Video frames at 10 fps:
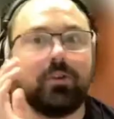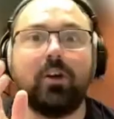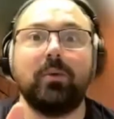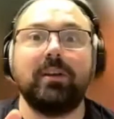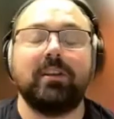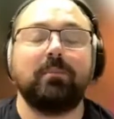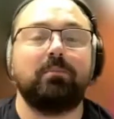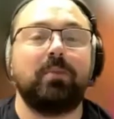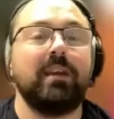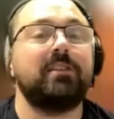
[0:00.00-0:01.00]
Oh no, we did a
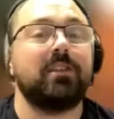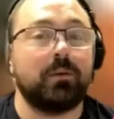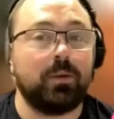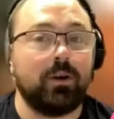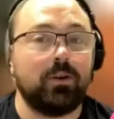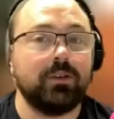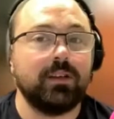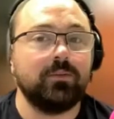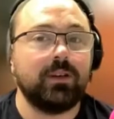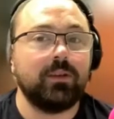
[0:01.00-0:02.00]
beast of a poll,
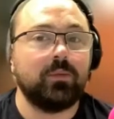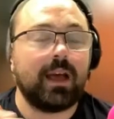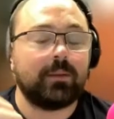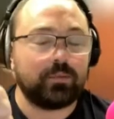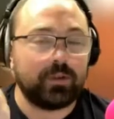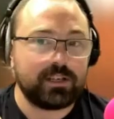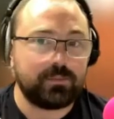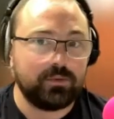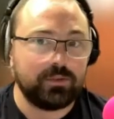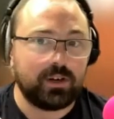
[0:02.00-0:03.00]
didn't we? We had British
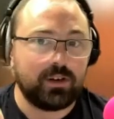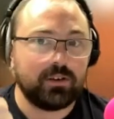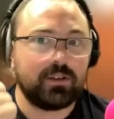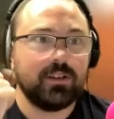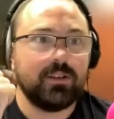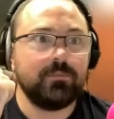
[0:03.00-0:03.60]
Bulldog,